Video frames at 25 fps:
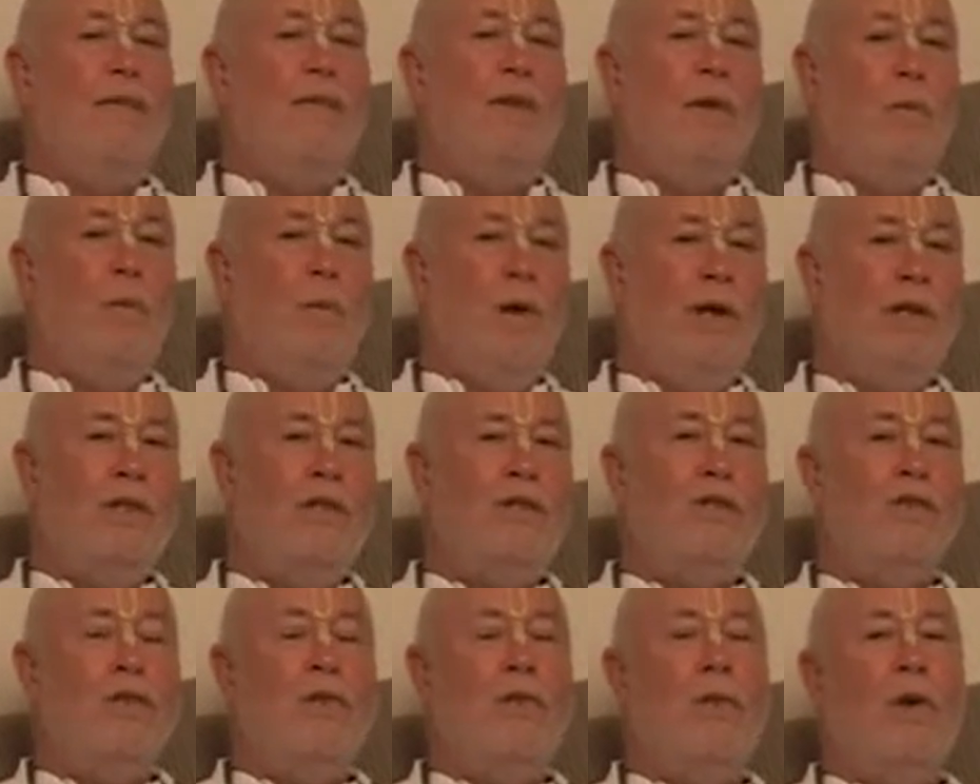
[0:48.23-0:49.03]
The
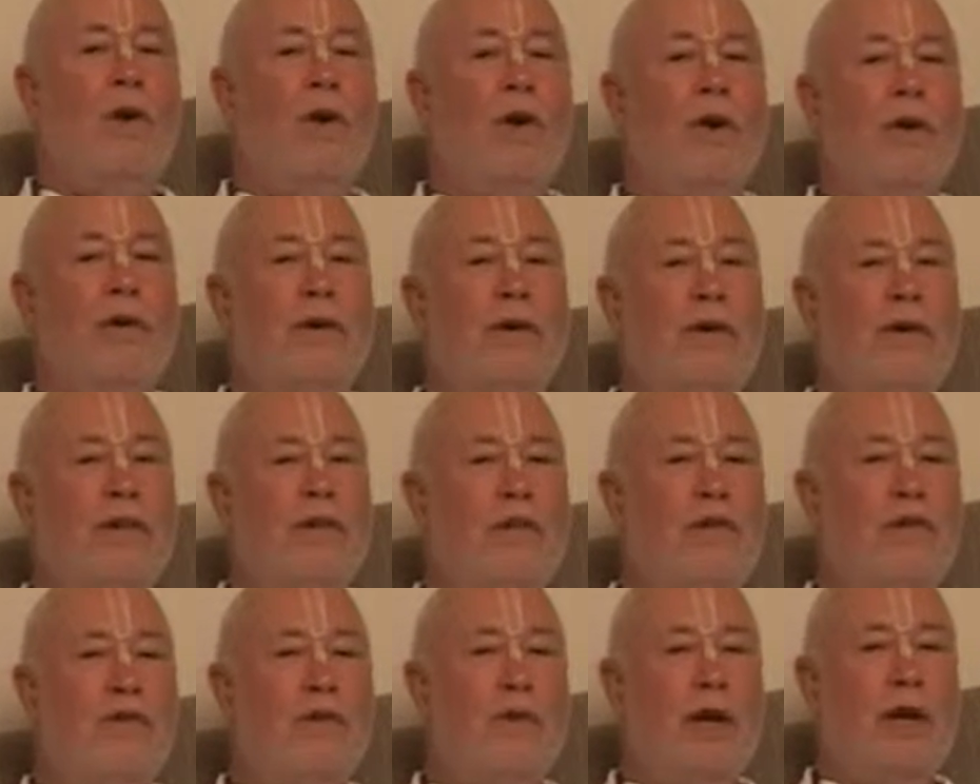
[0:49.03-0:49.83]
ones who are in
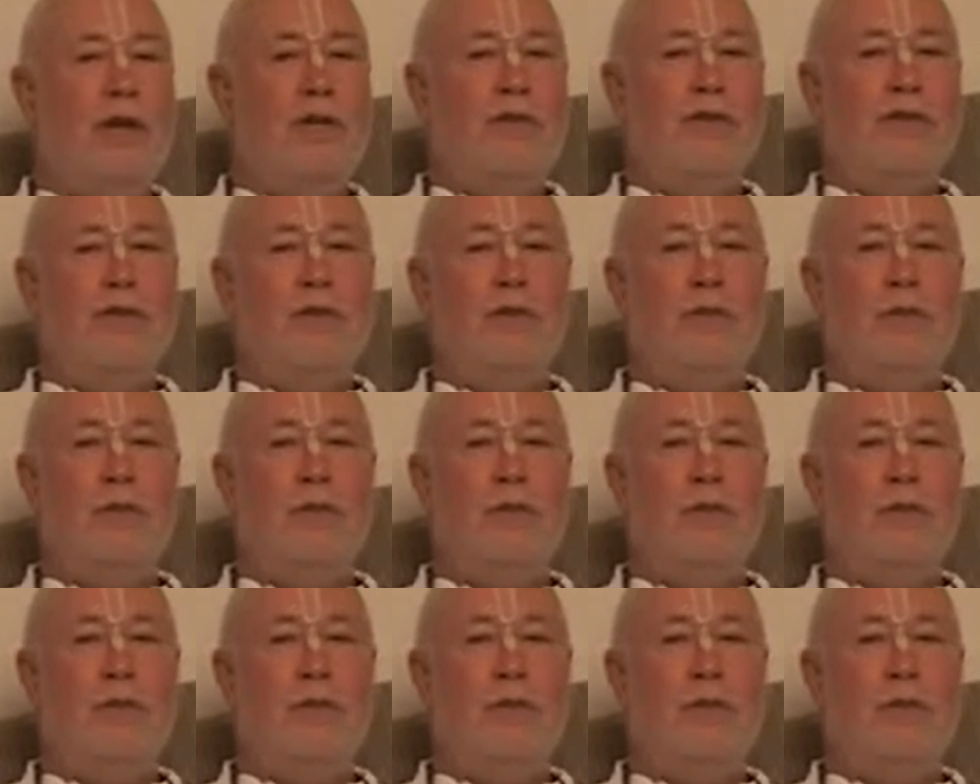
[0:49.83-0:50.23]
distress,